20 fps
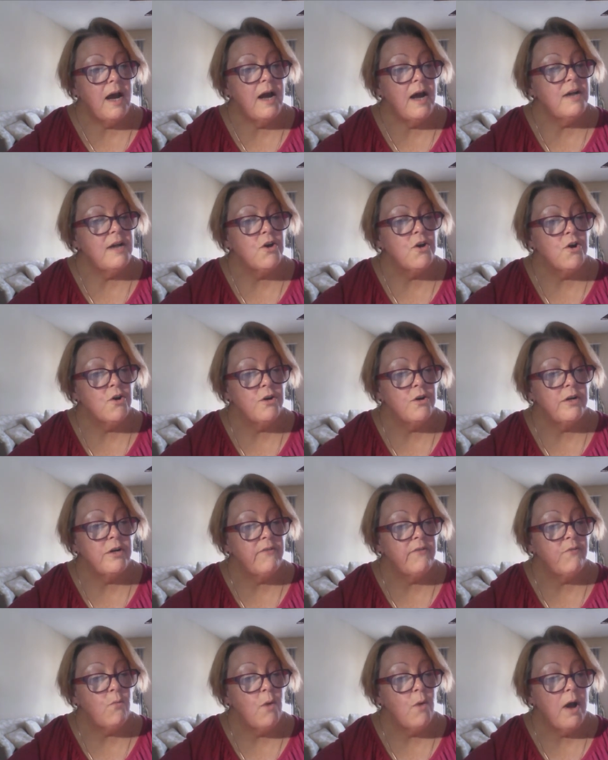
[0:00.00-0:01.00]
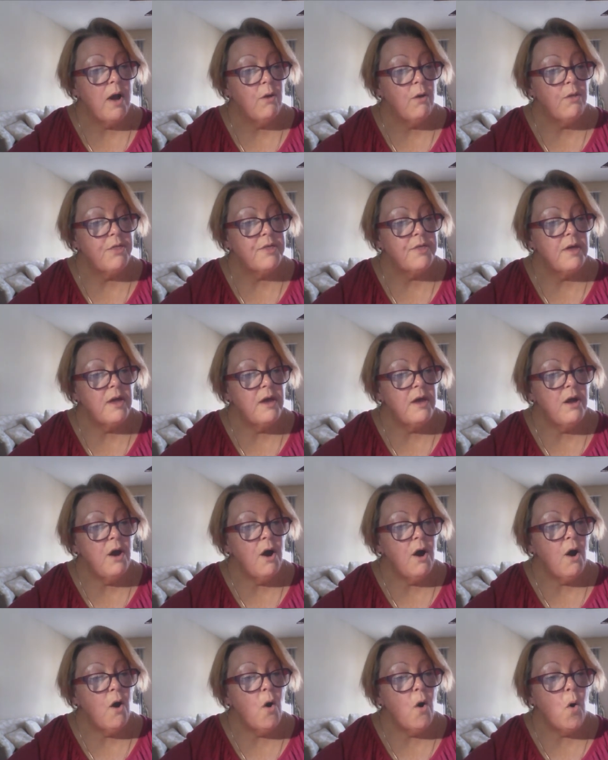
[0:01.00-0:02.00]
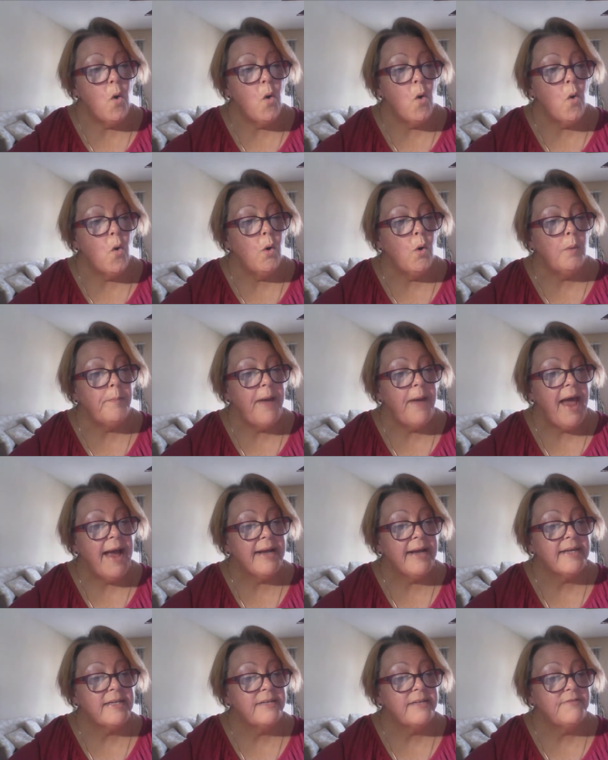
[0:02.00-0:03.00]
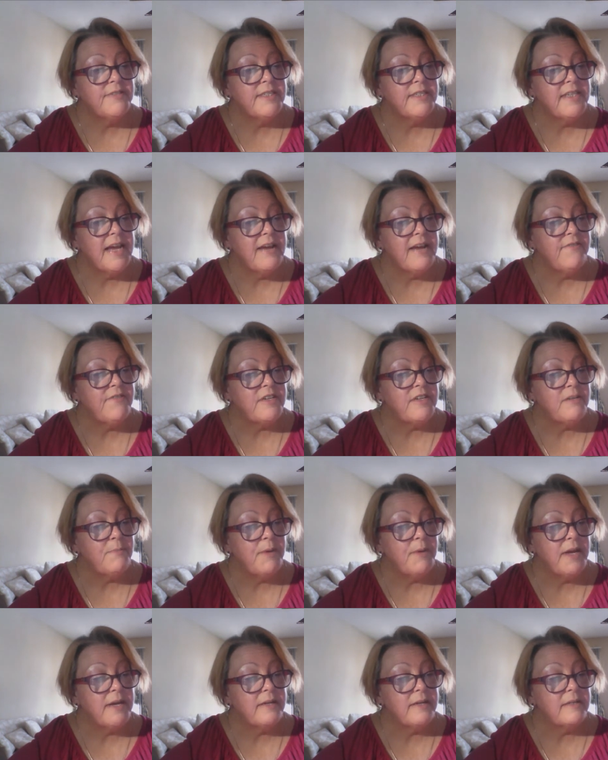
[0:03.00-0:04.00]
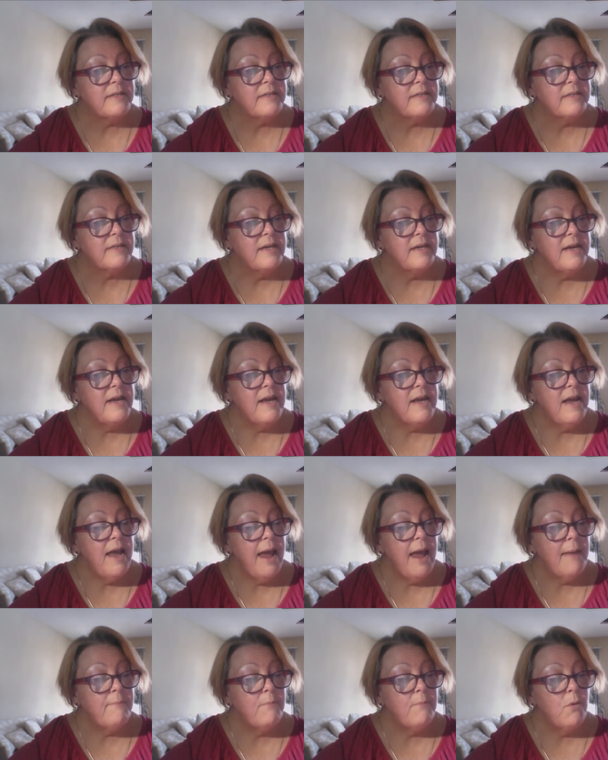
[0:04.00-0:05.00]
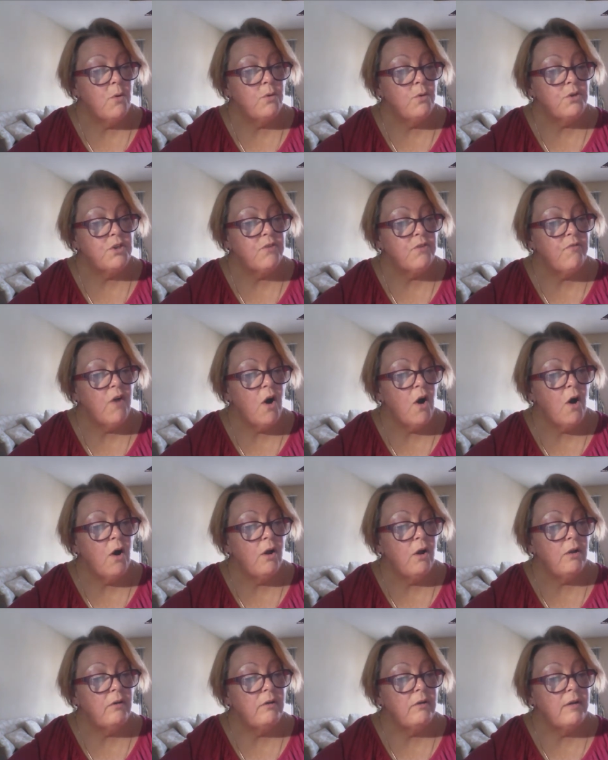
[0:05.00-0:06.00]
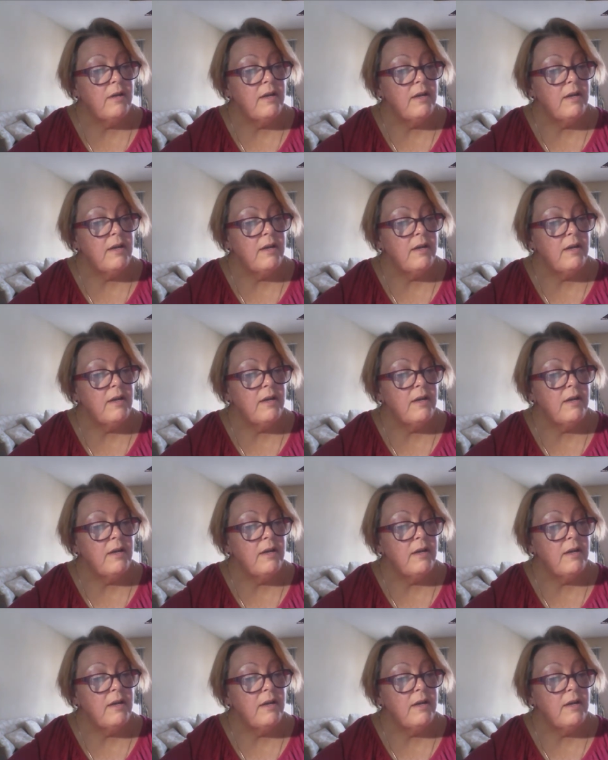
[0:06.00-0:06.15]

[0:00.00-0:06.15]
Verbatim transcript: unheard of wealth a whole packet of safety pins, and most of all,